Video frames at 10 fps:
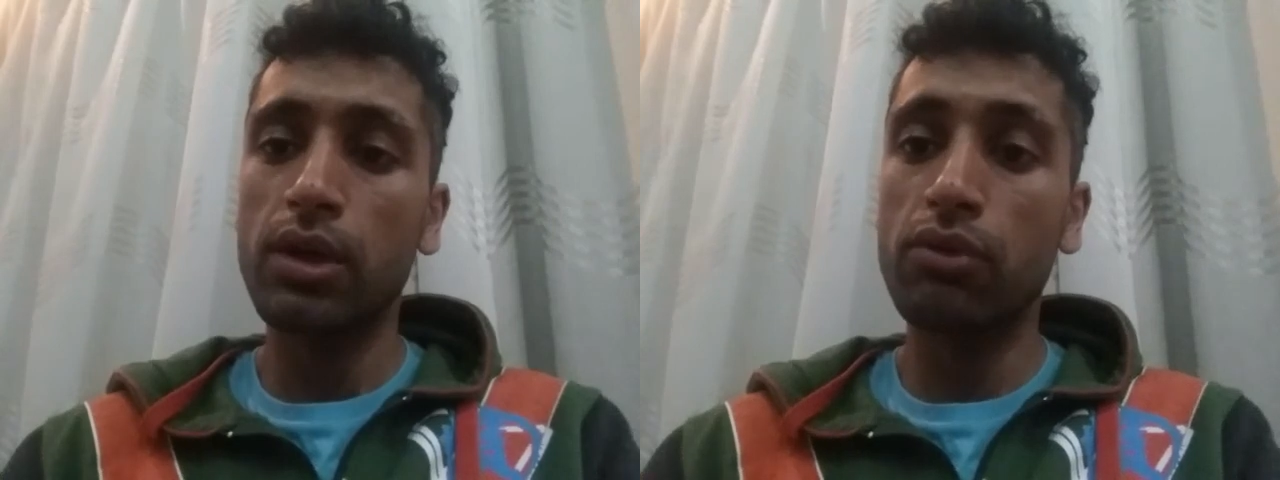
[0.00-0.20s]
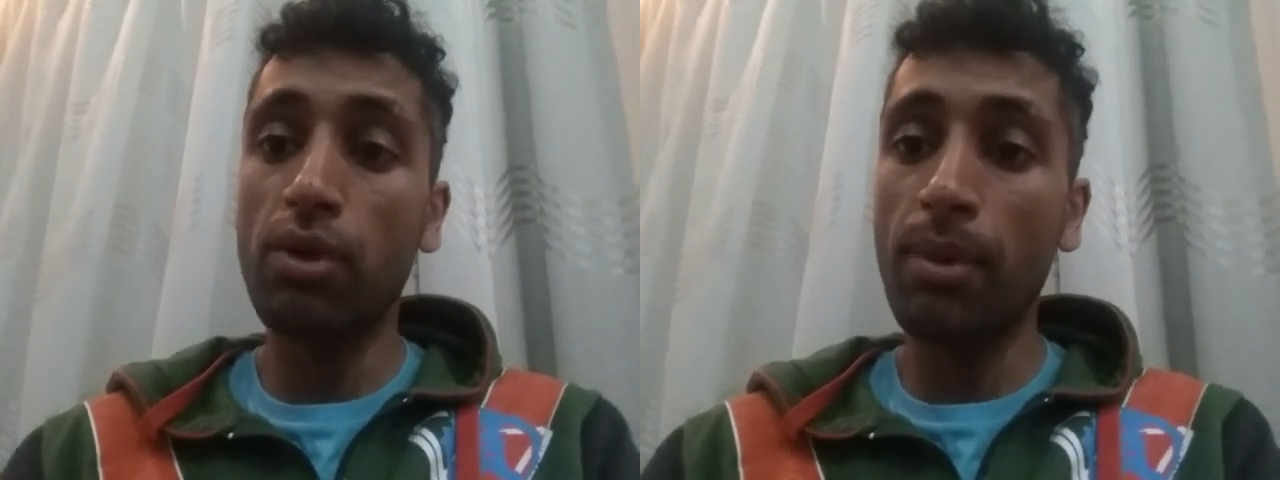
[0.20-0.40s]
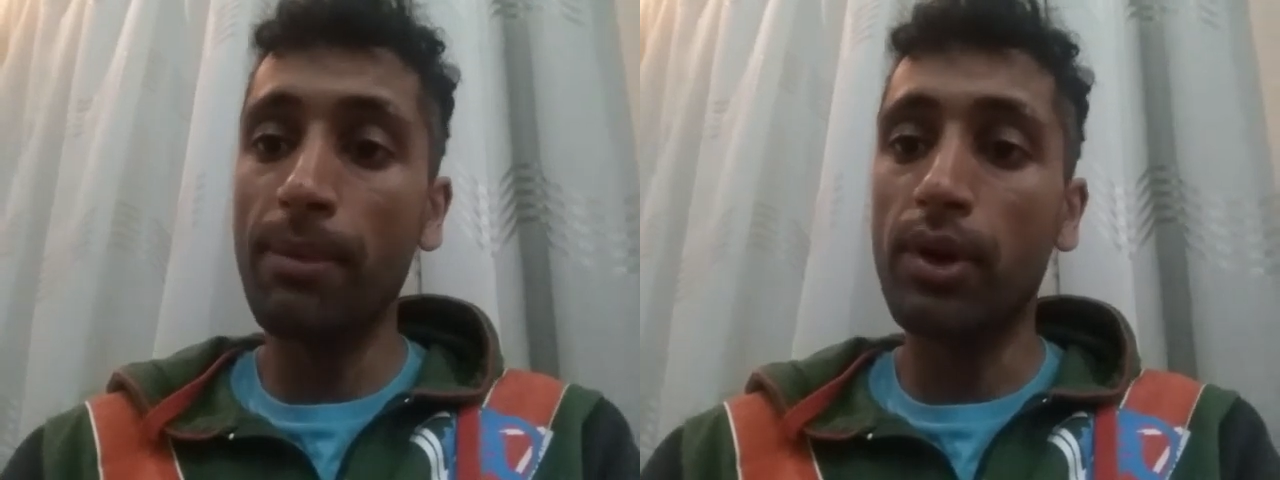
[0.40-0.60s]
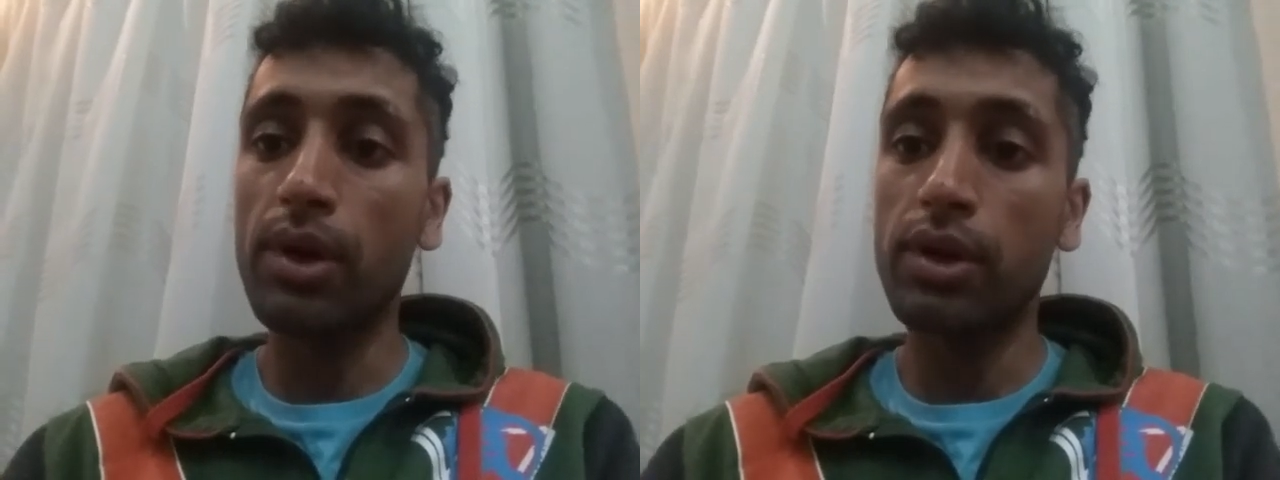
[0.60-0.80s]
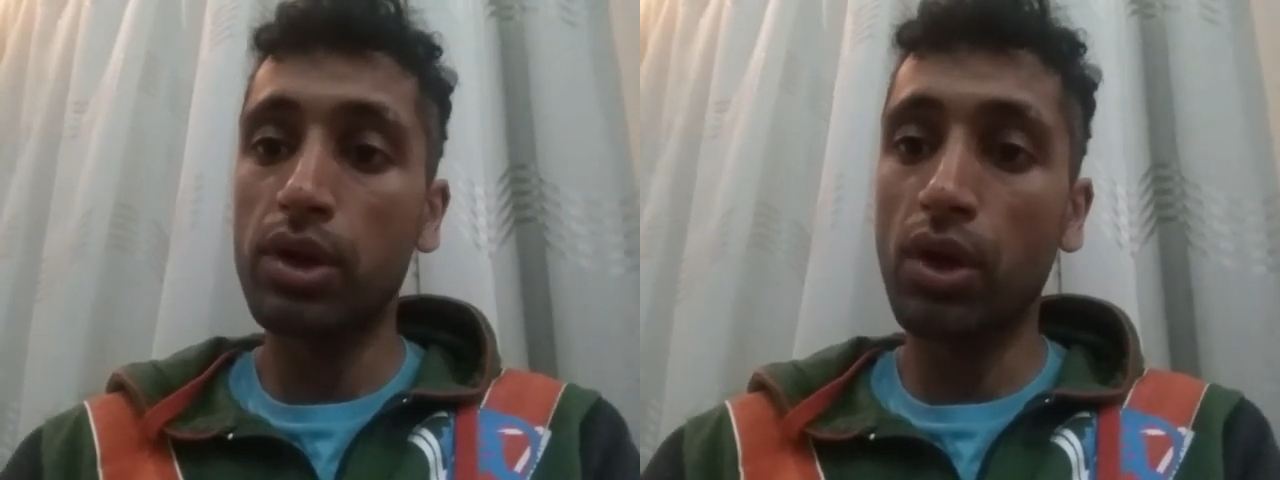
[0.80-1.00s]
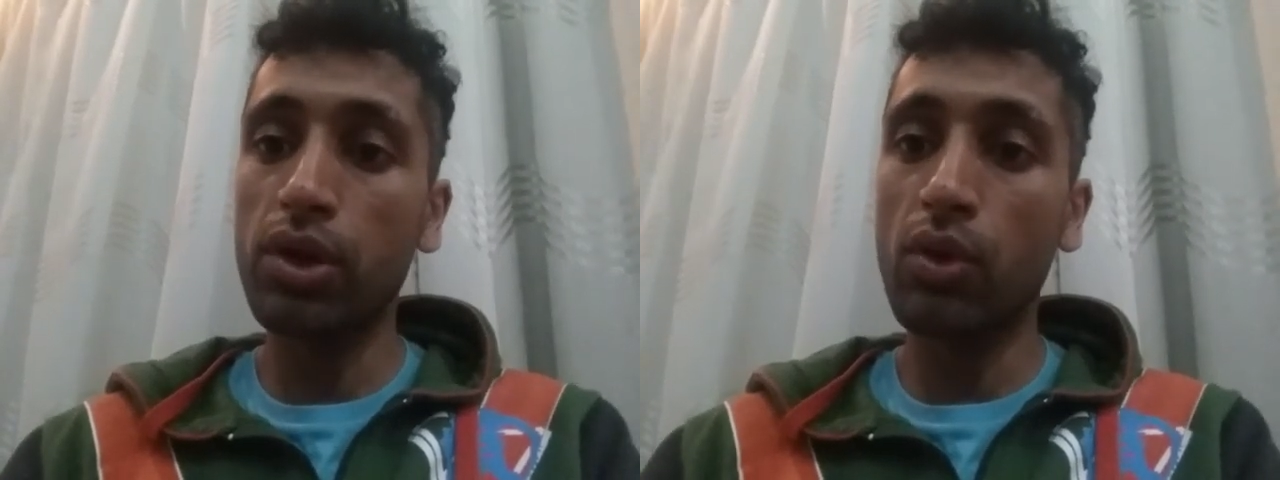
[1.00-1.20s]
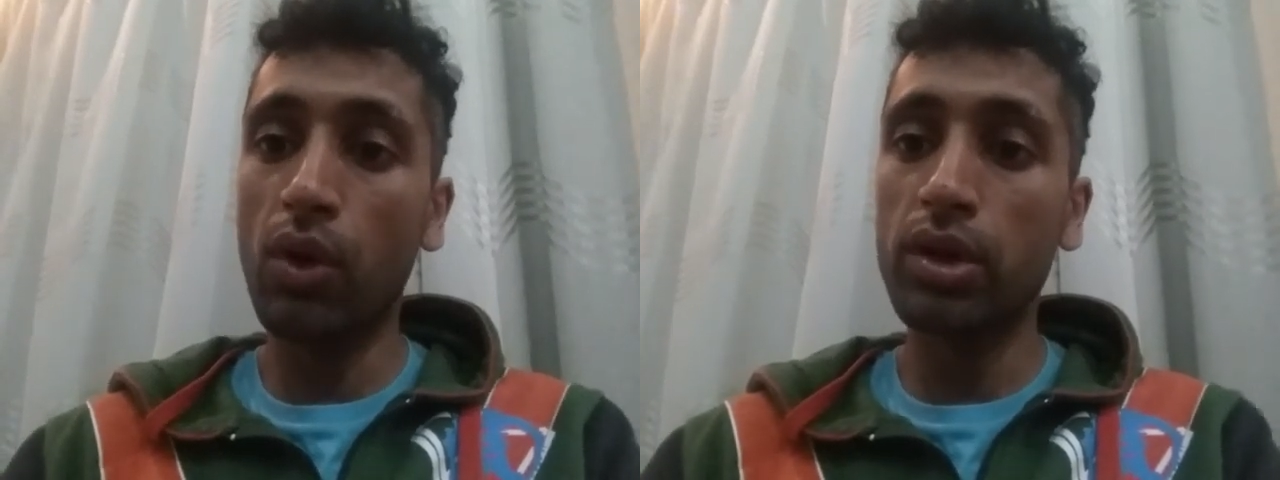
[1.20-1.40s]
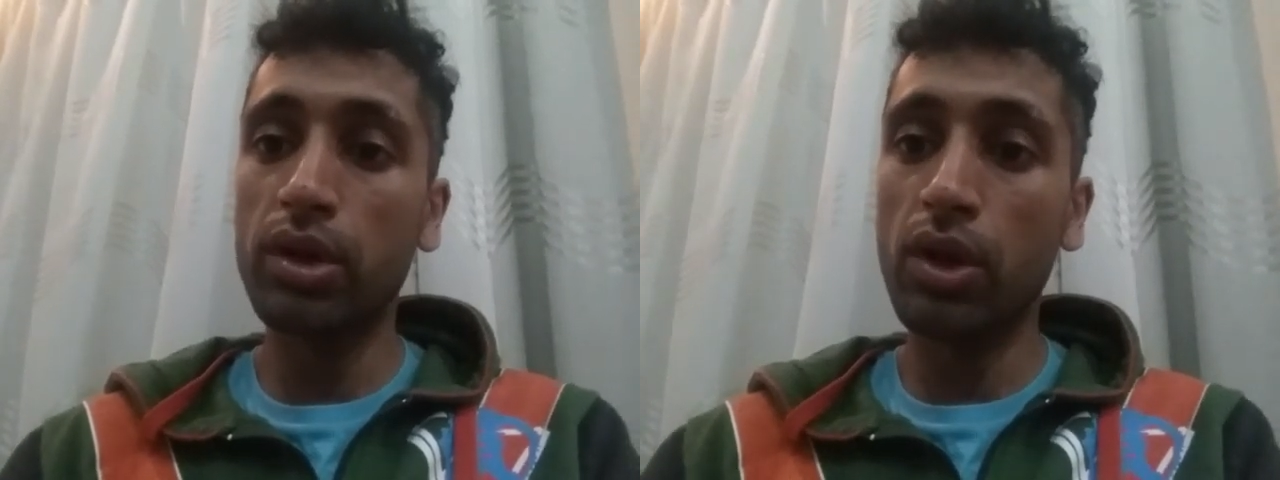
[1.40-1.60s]
Remember, you know, you're
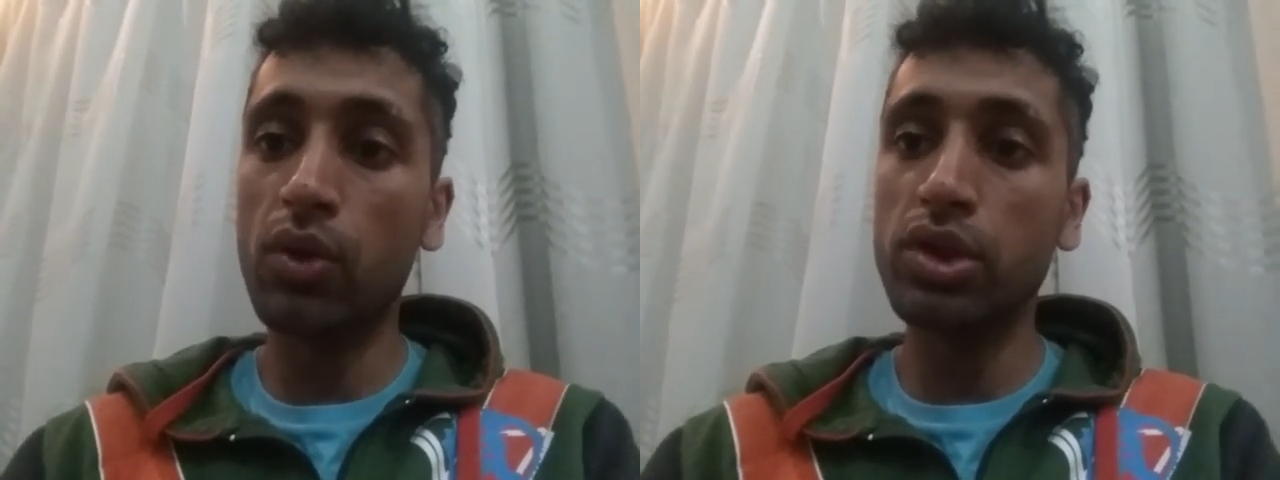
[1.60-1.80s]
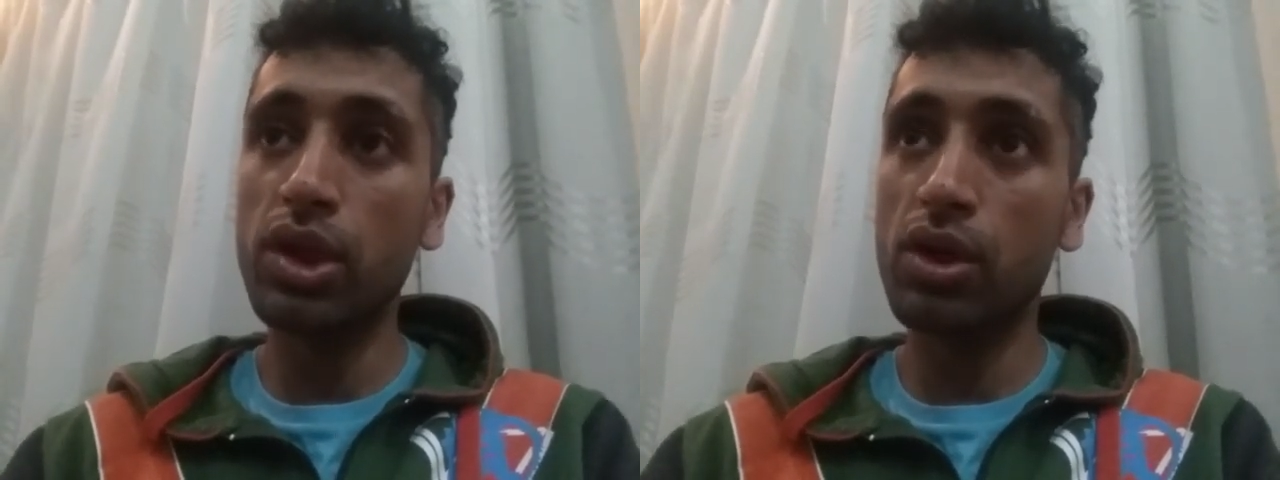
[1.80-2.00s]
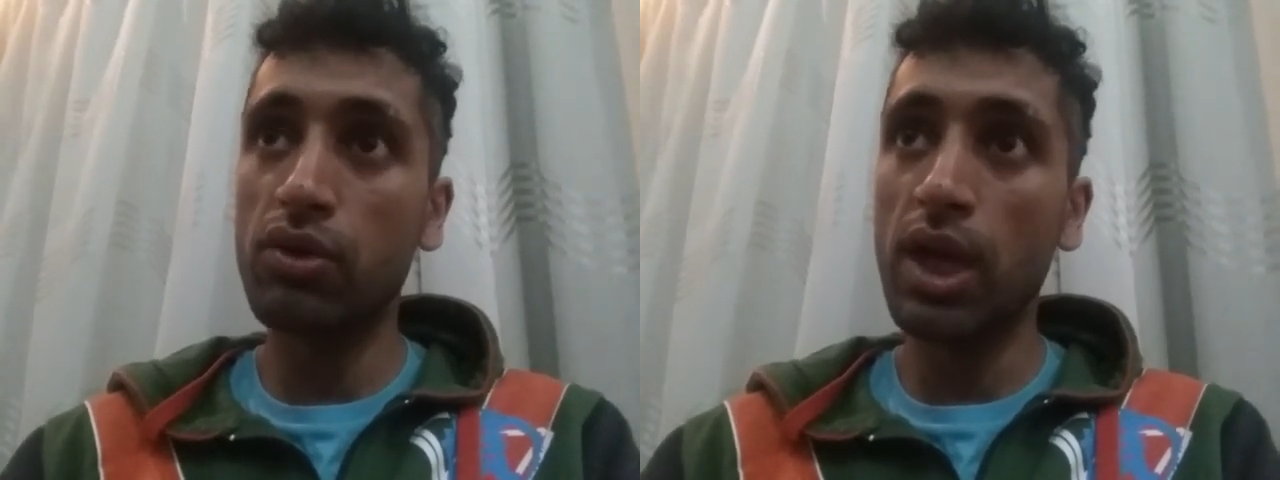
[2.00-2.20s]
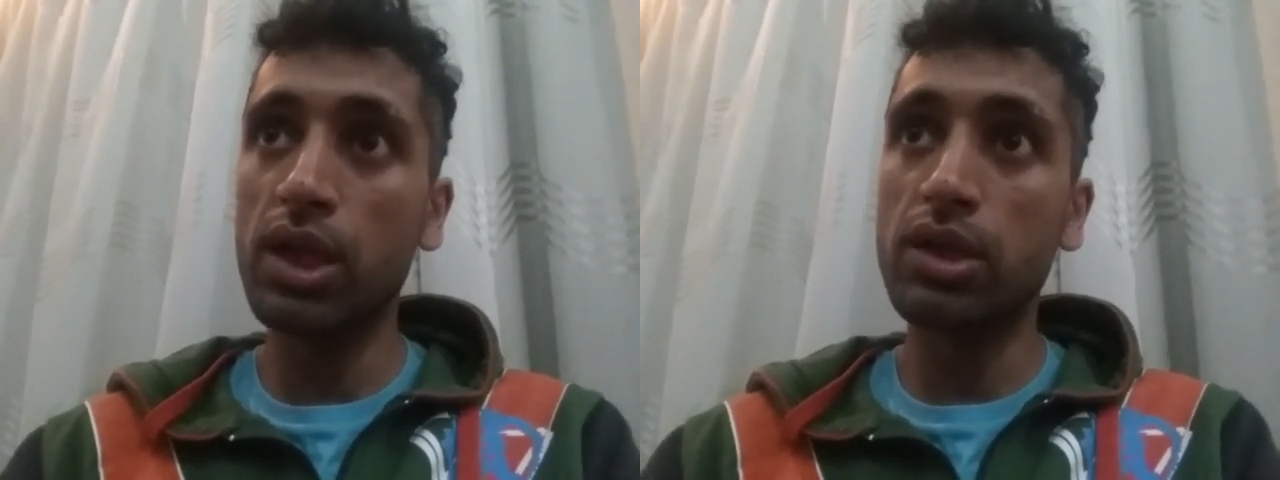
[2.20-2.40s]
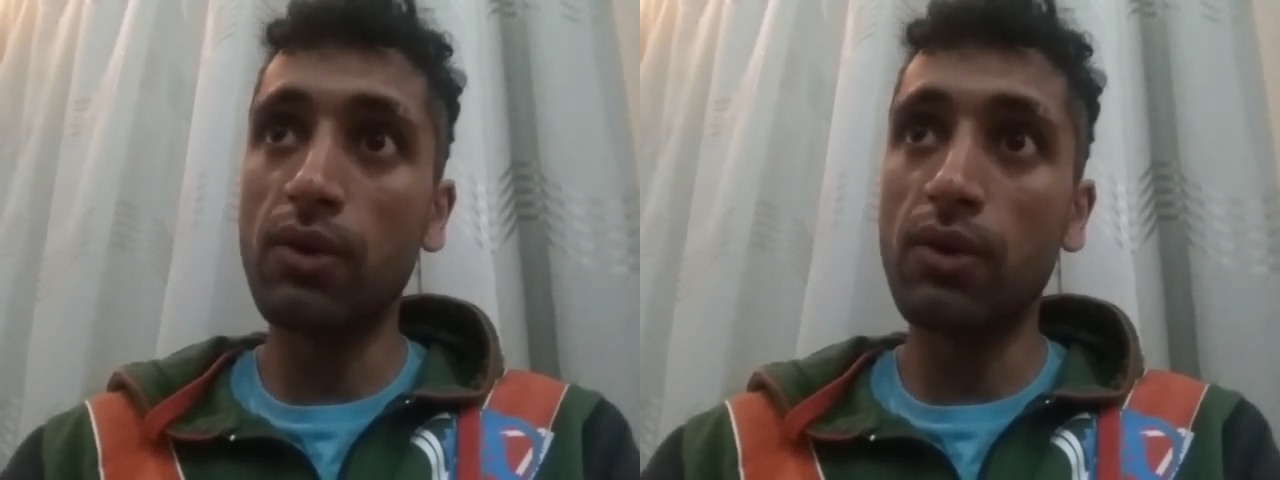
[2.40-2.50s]
going to go to your creator.